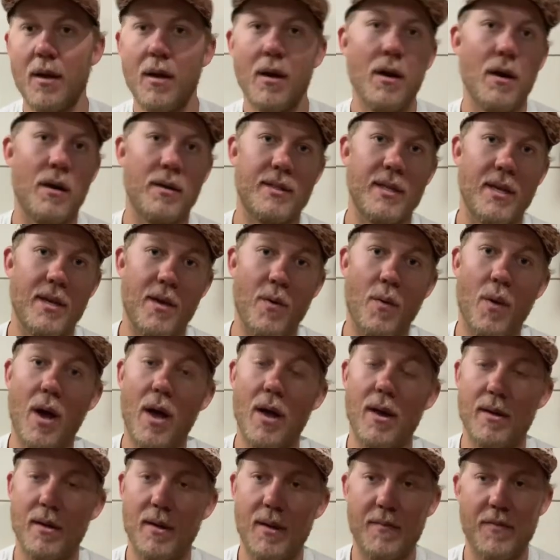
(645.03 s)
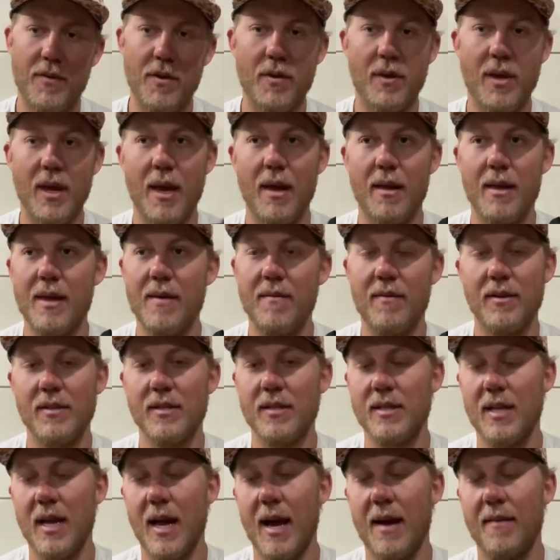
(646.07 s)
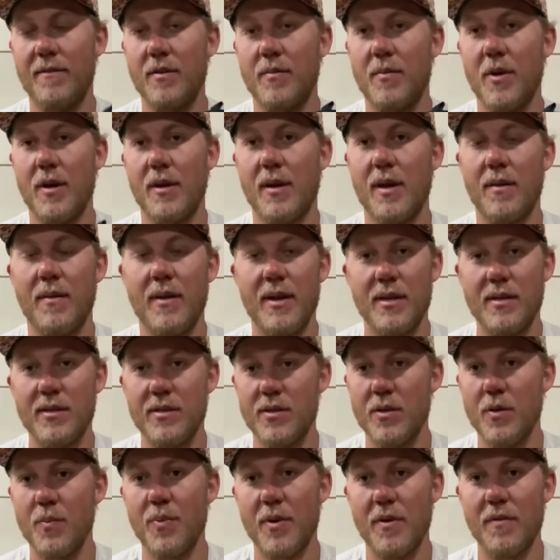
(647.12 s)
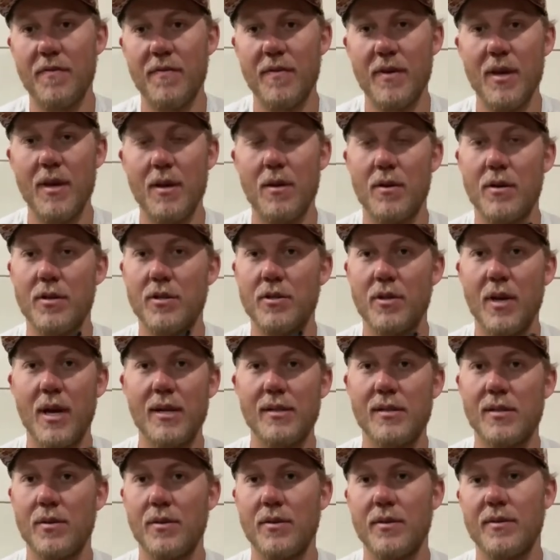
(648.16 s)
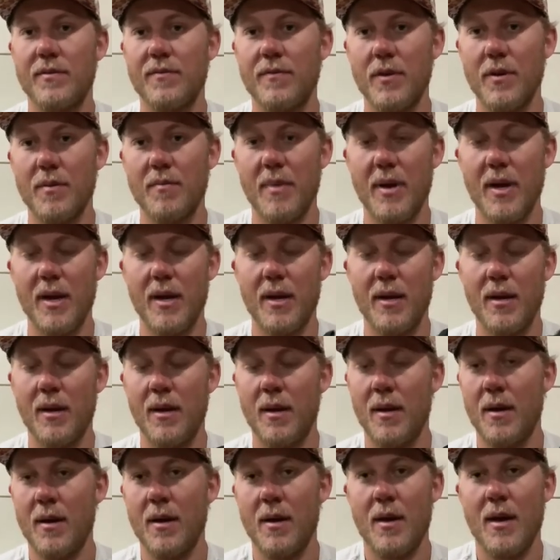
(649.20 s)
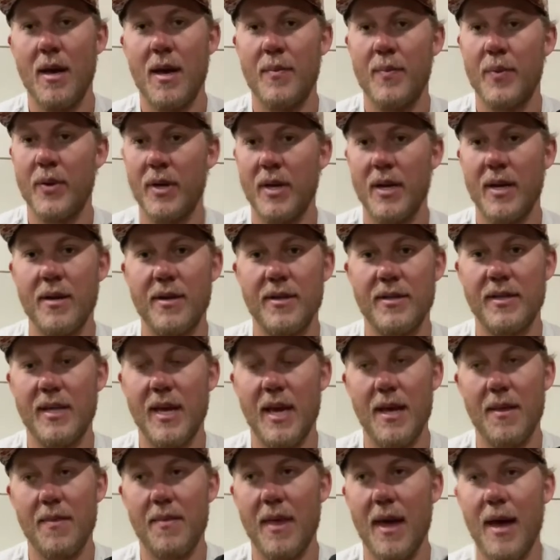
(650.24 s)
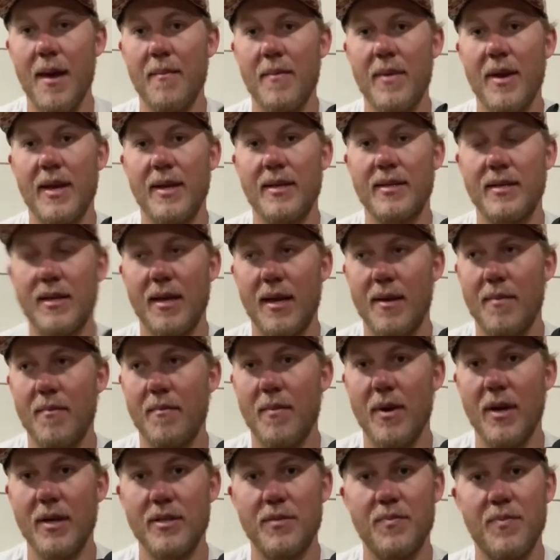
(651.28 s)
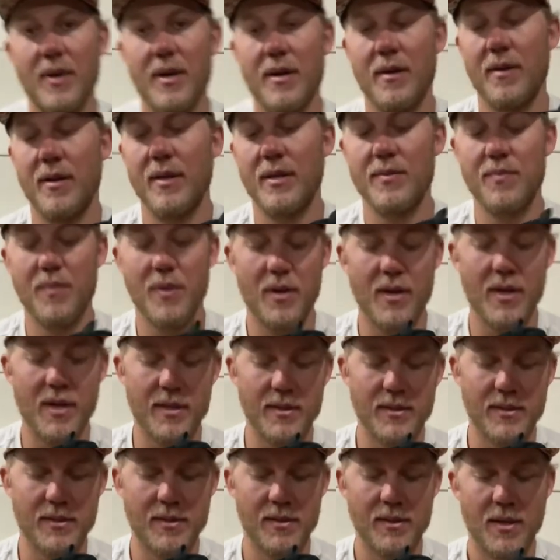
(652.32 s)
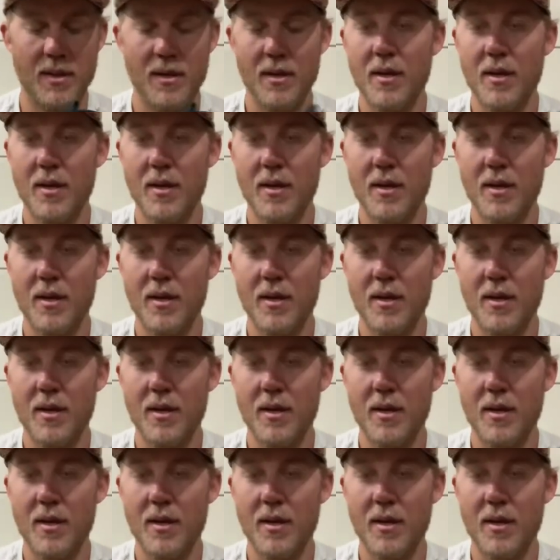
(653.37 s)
I'll tell you what, if you get even just an aftermarket like Super Feet or Shred Soles footbed and put it in your skate, that makes a much better experience.